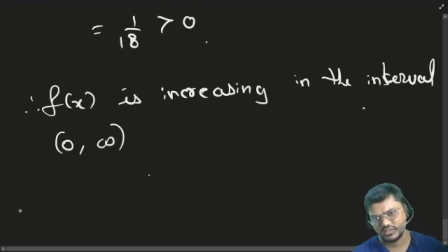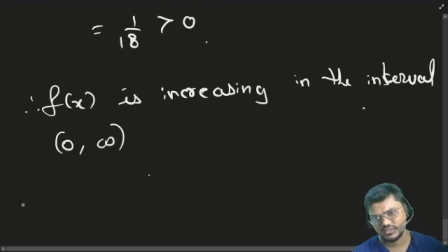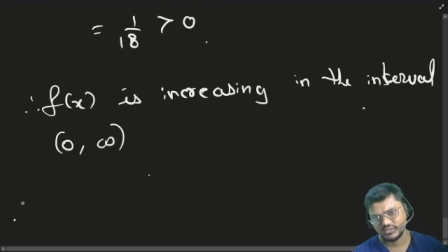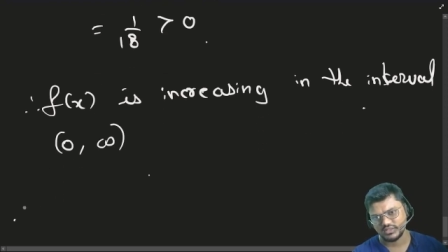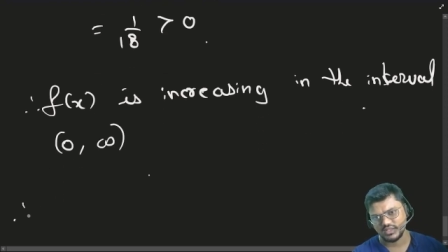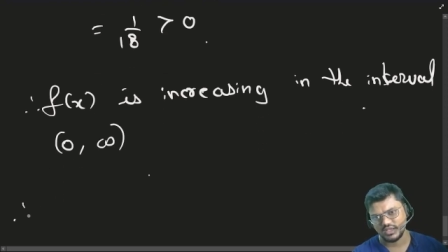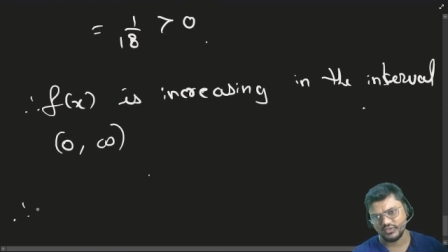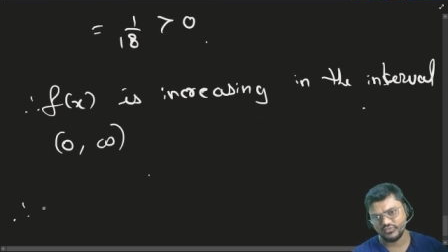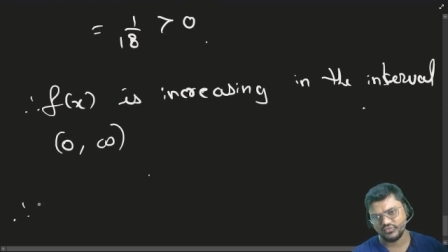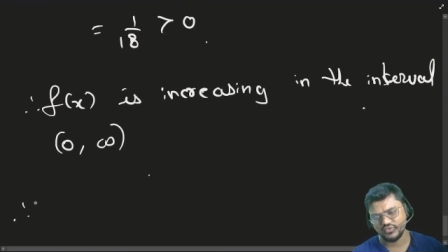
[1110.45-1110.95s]

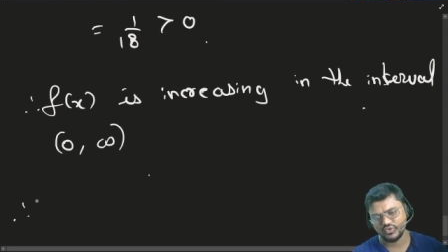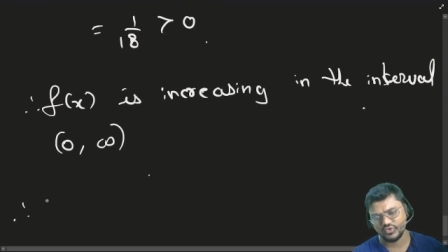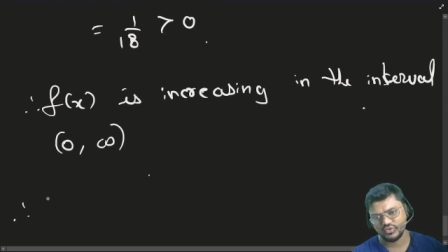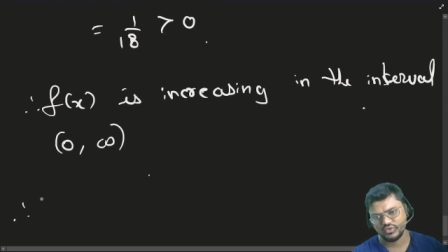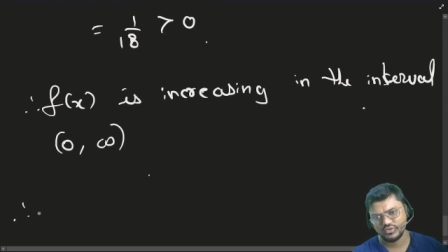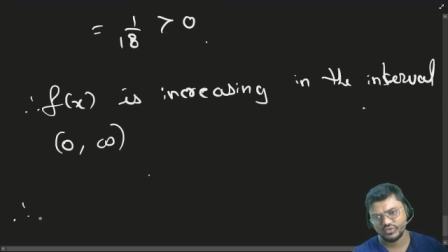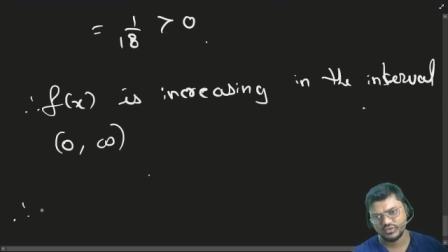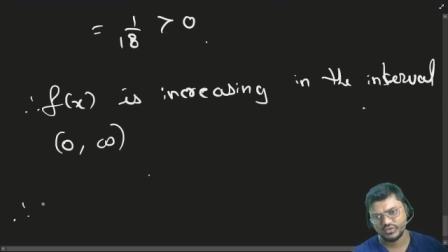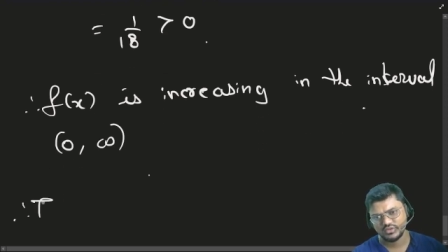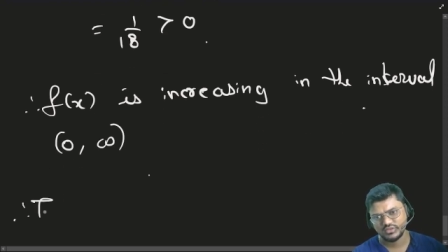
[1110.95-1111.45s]

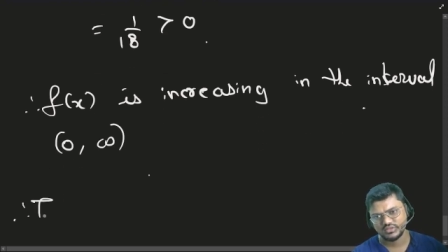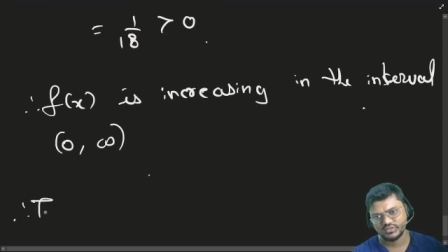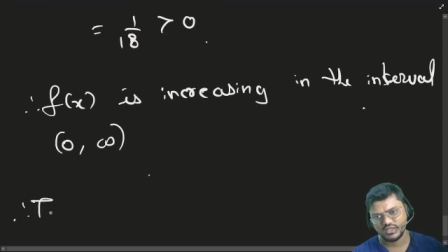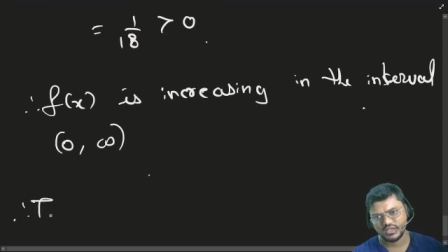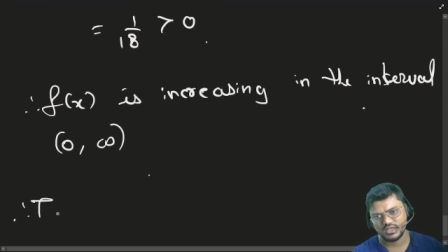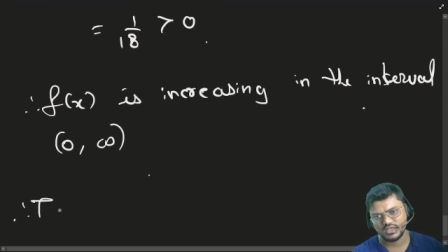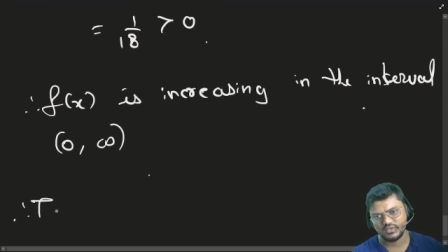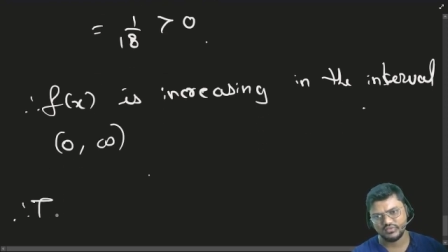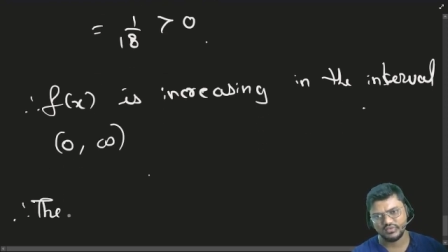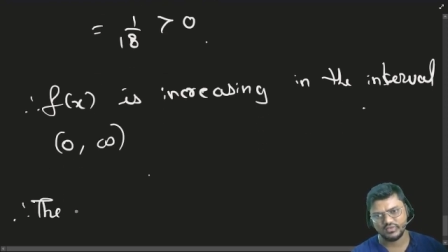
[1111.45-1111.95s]
Therefore, the
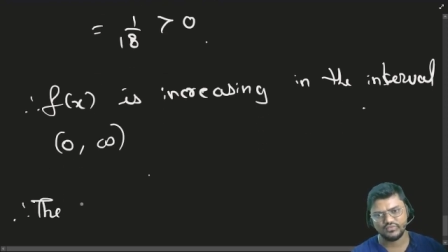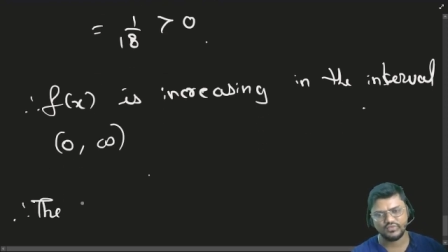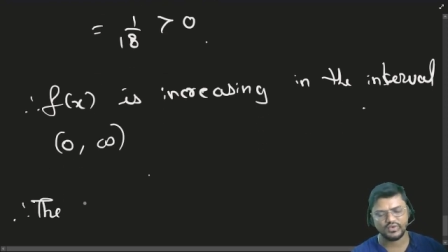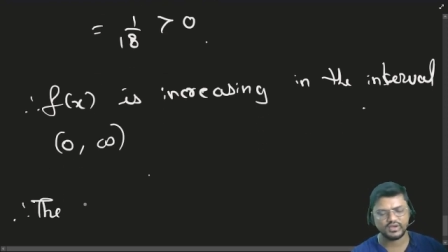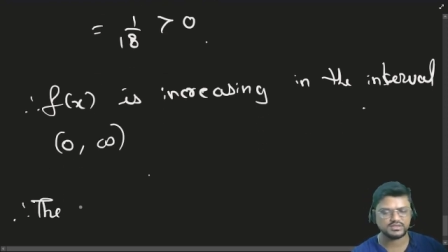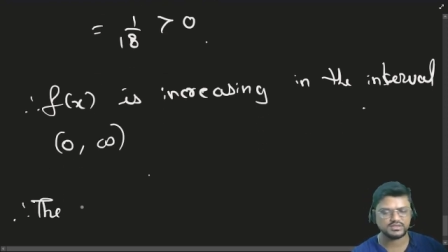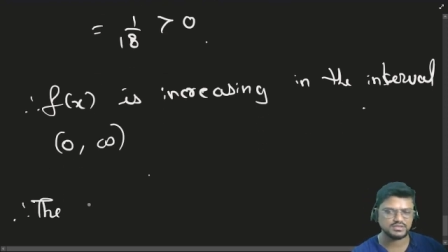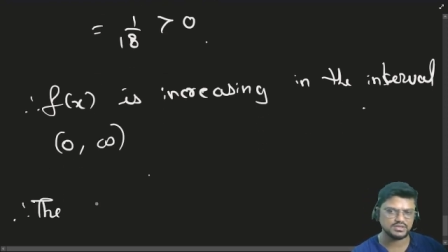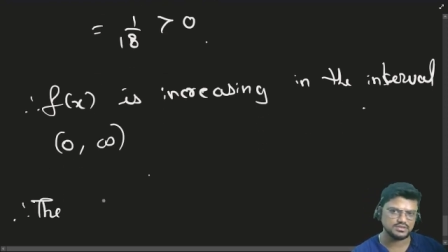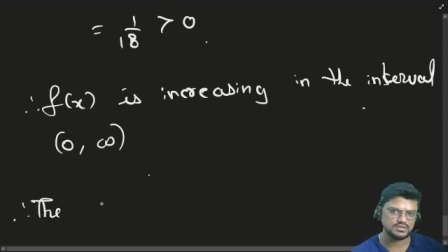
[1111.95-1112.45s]
given
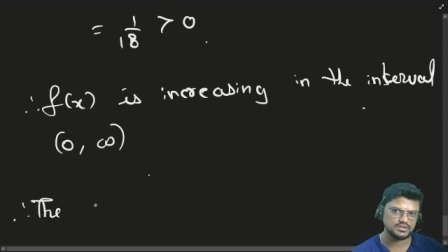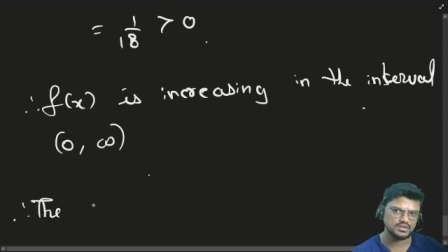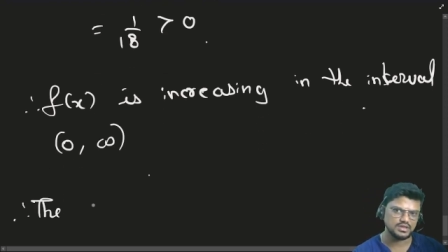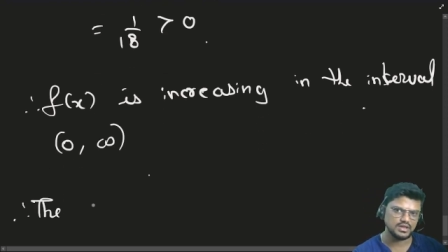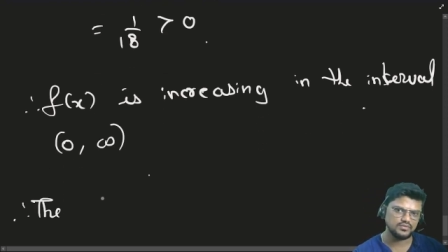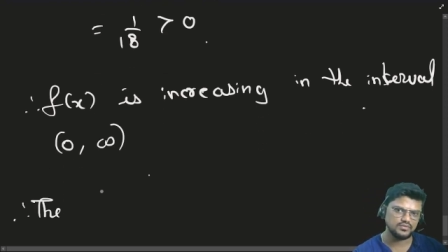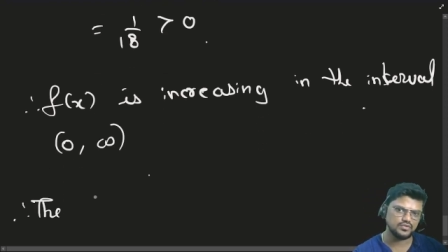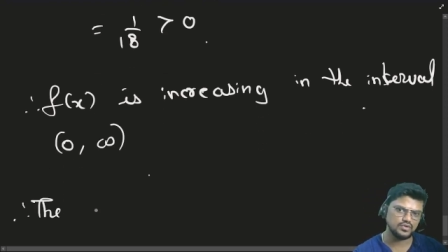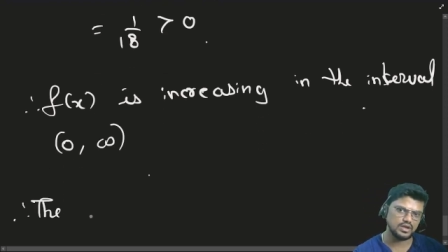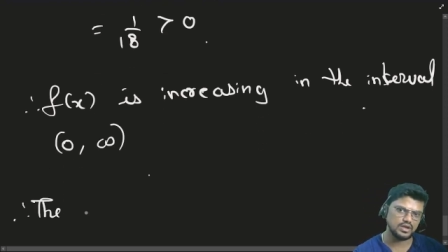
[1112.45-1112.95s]
function,
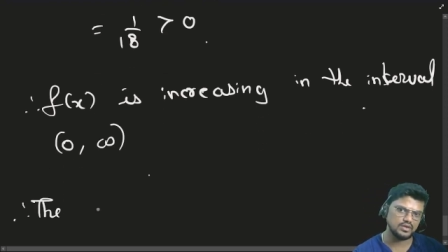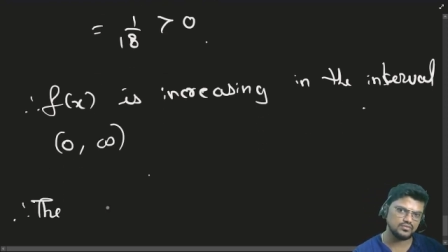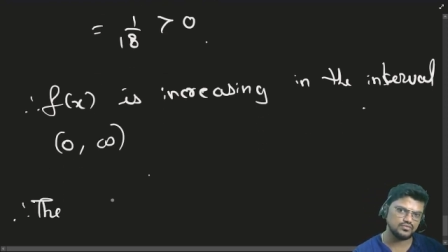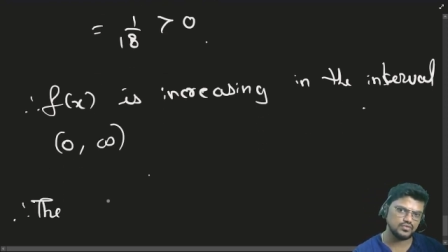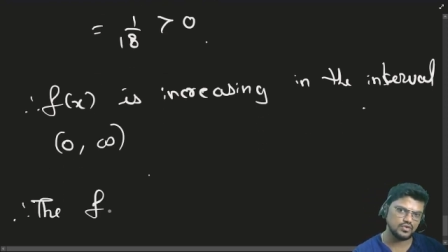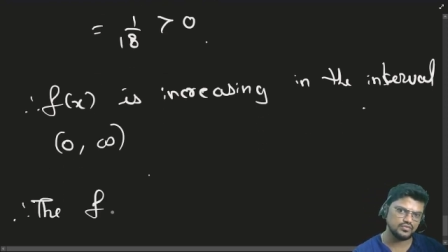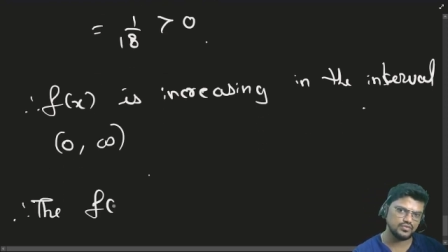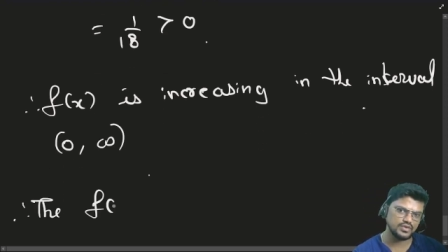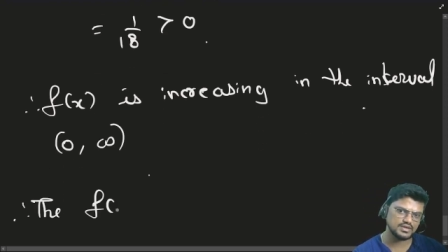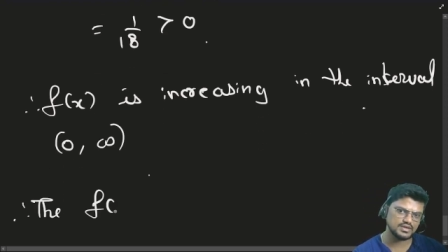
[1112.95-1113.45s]
therefore f
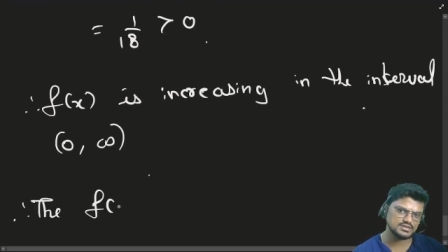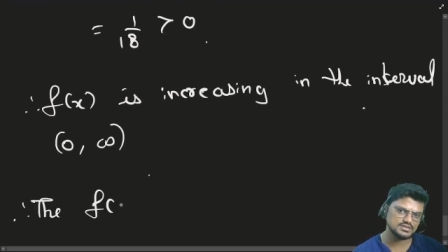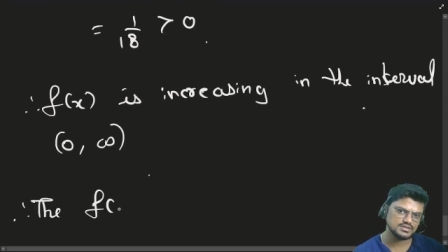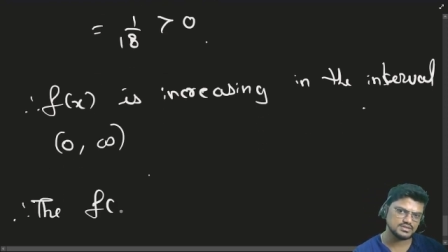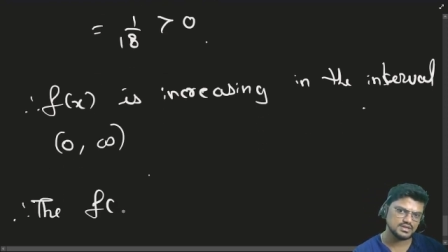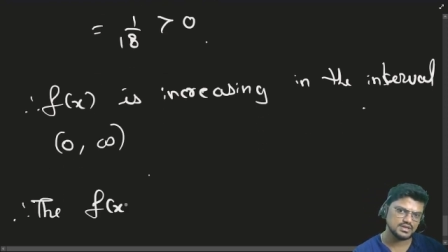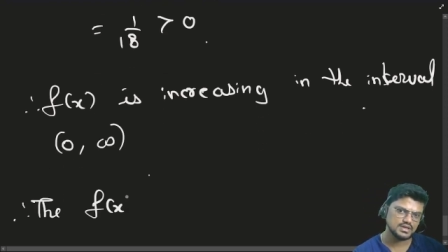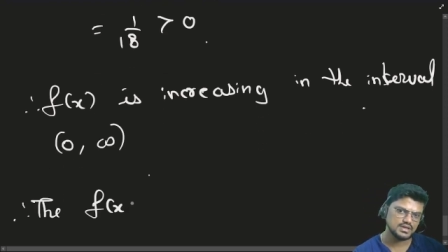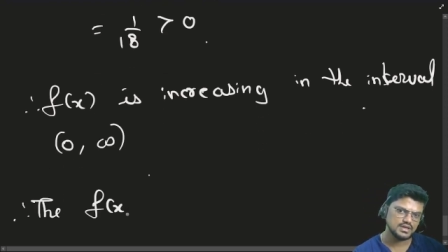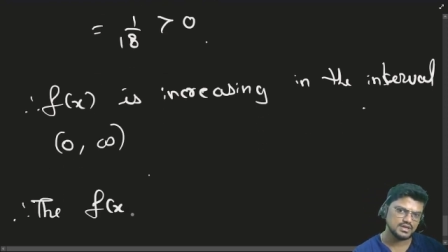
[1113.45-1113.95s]
of x
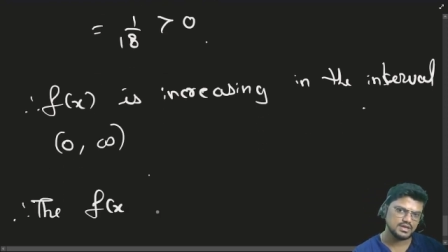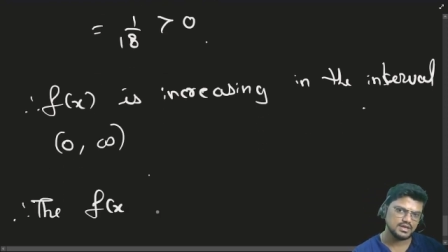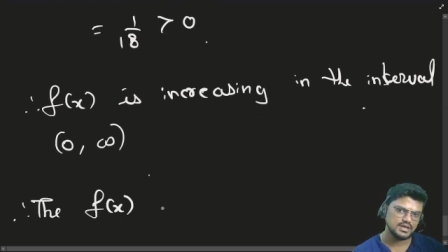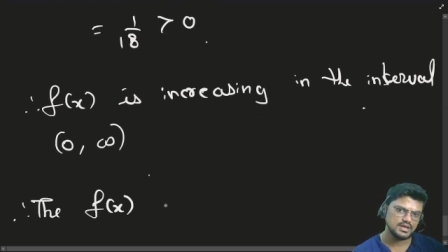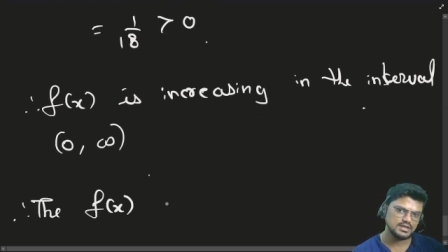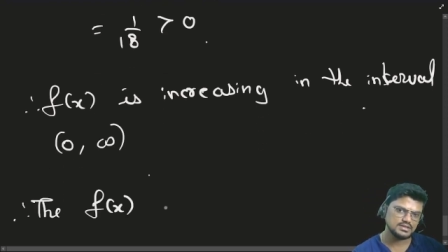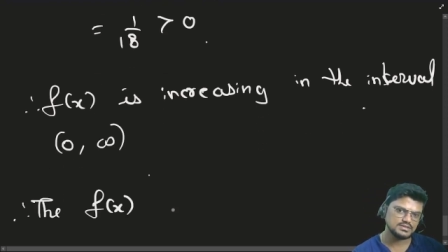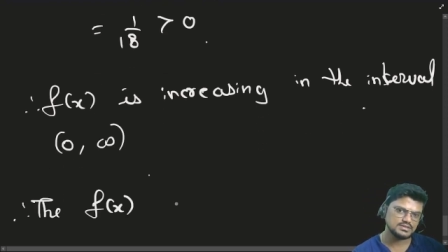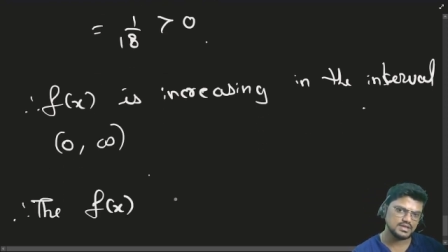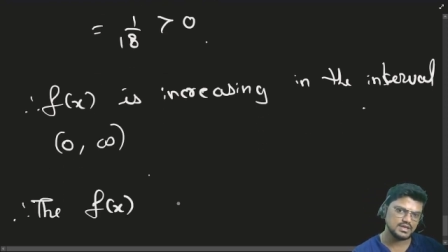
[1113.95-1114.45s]
is